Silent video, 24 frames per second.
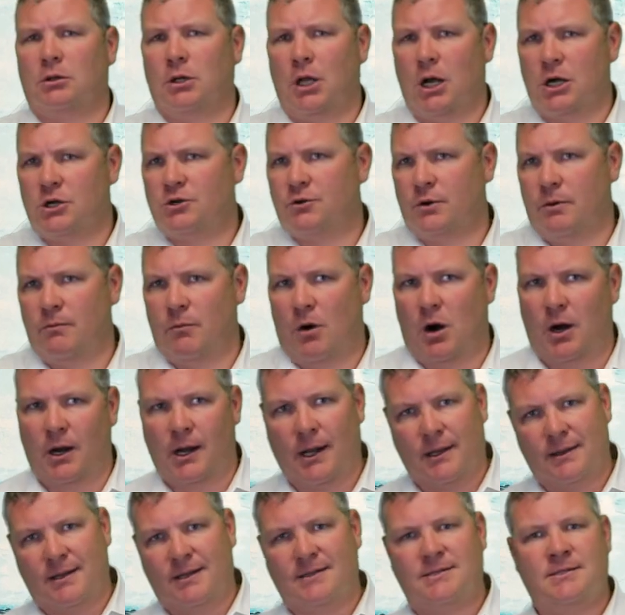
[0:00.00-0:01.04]
luxury
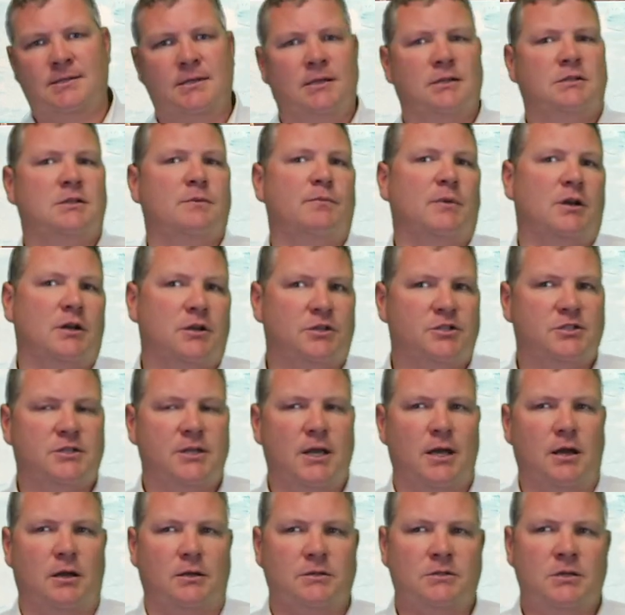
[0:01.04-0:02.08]
market that's seeing diminished
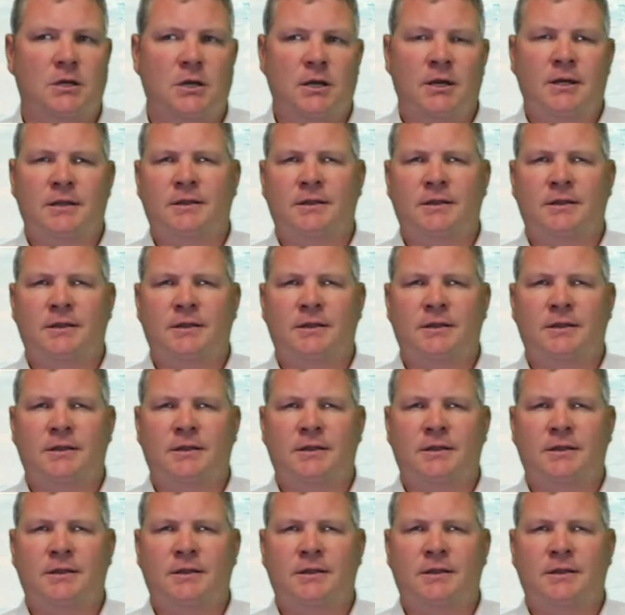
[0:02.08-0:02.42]
sales.